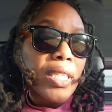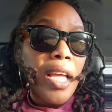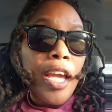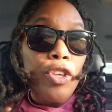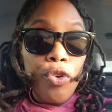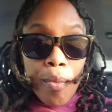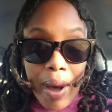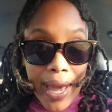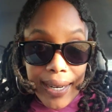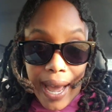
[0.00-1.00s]
and you
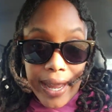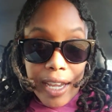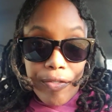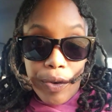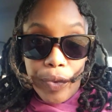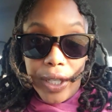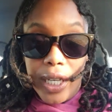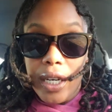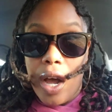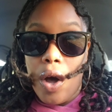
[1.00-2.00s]
might not even
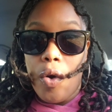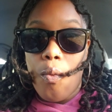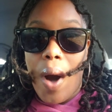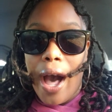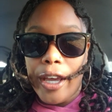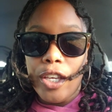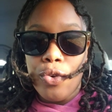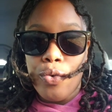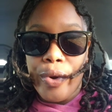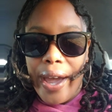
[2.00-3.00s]
really know why
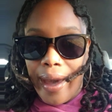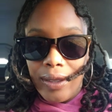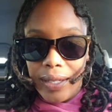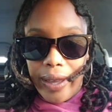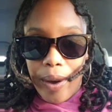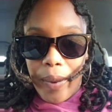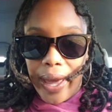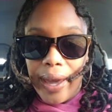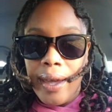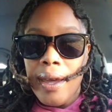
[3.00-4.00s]
you reacted that
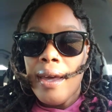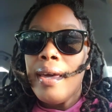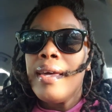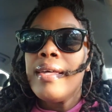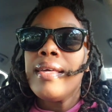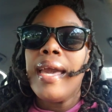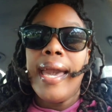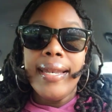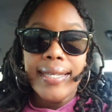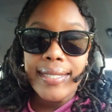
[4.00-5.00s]
way.
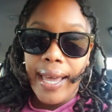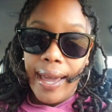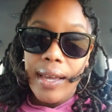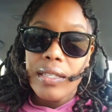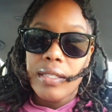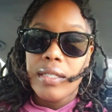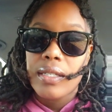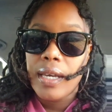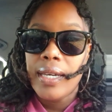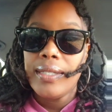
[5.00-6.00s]
And it takes
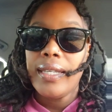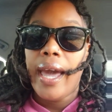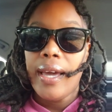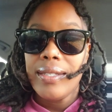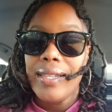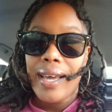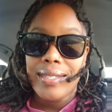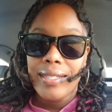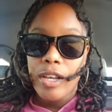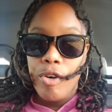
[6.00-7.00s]
that
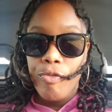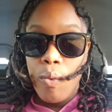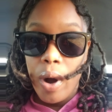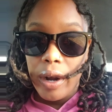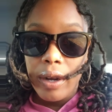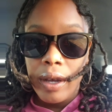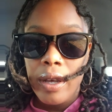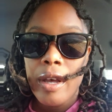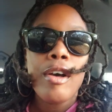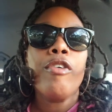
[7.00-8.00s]
self-work
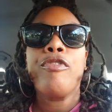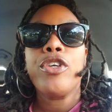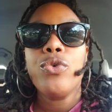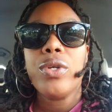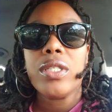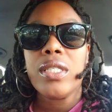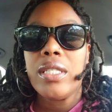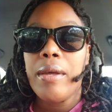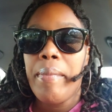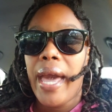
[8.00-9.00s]
for you to
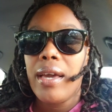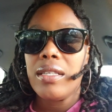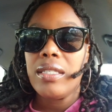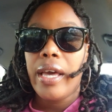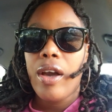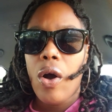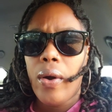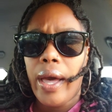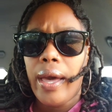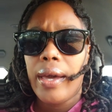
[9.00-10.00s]
sit back and say,
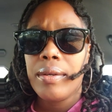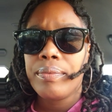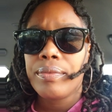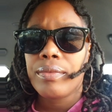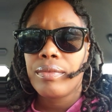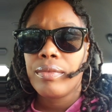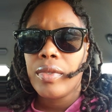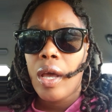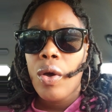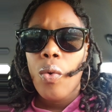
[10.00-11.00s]
okay,
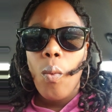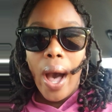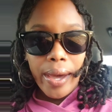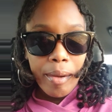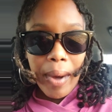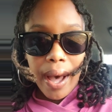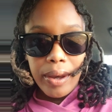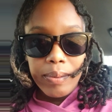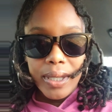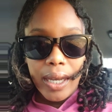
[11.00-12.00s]
Why am I
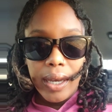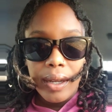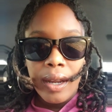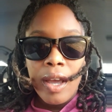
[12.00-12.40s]
upset?